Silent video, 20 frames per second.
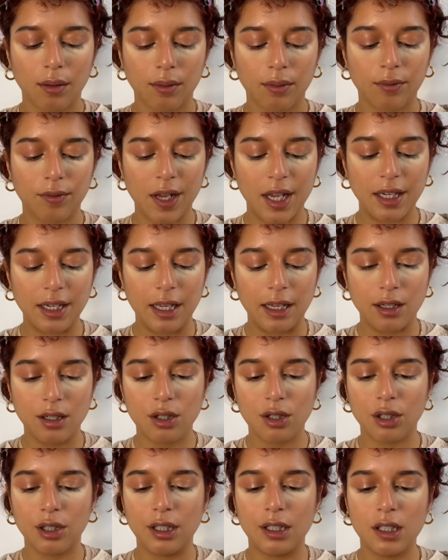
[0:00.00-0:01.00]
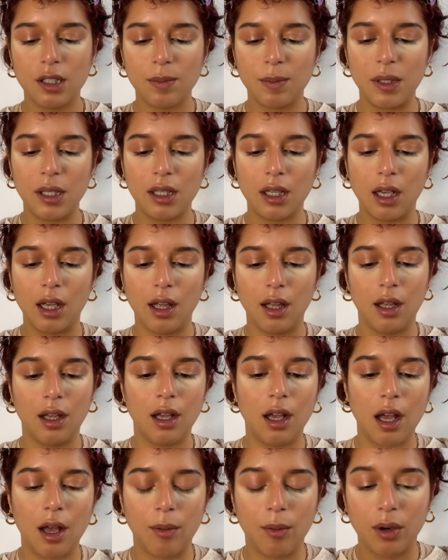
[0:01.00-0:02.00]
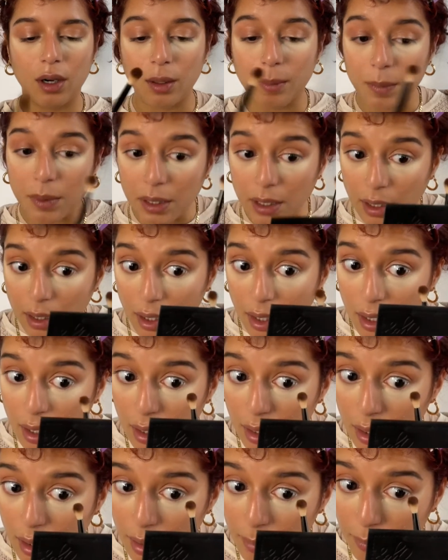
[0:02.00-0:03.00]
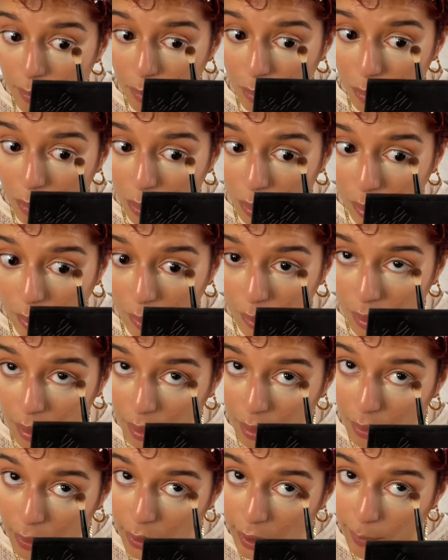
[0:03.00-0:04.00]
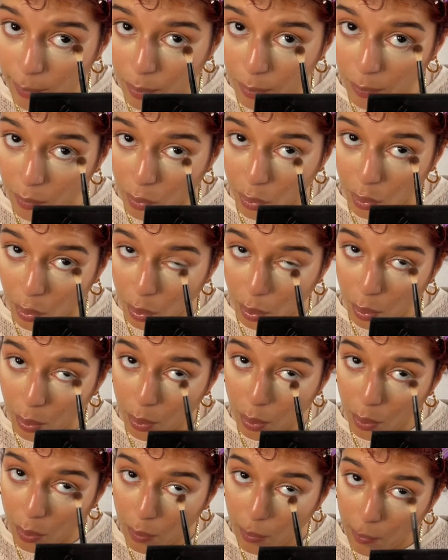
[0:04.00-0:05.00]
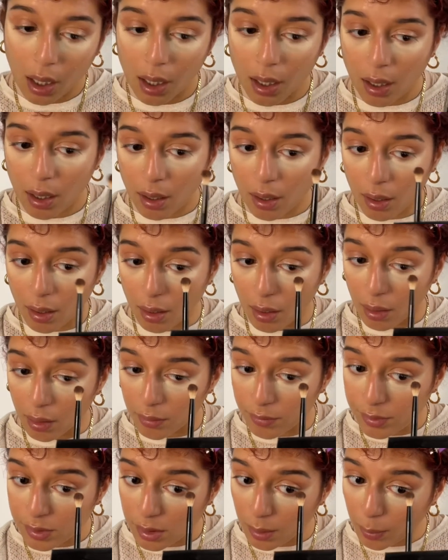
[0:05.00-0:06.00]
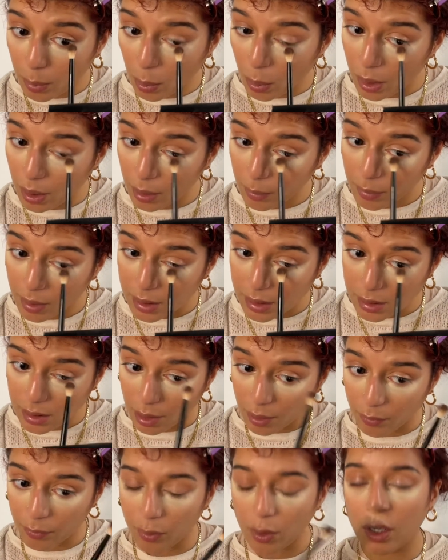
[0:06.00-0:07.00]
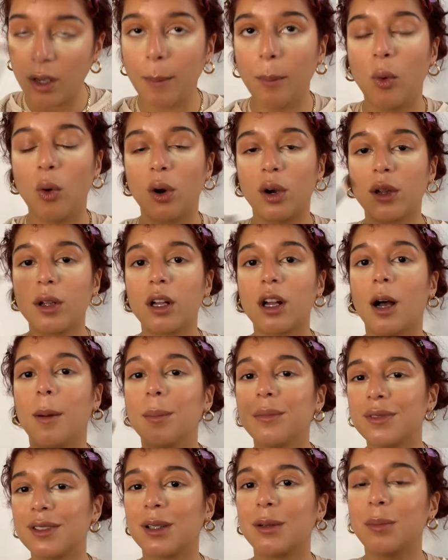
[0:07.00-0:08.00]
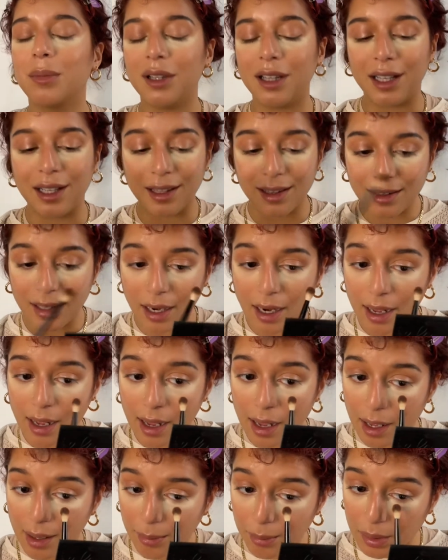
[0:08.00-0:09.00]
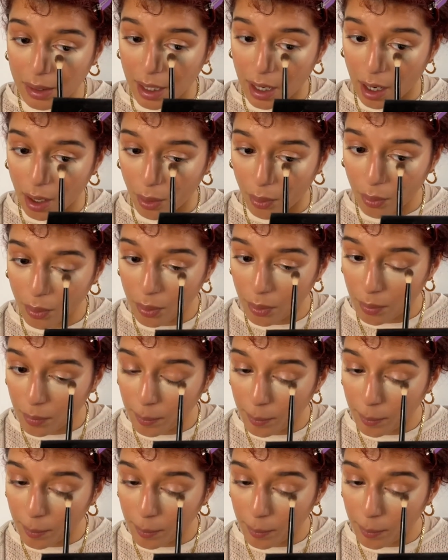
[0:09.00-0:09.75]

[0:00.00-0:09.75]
Financially speaking, I want to be more capable of supporting myself more comfortably than I am now.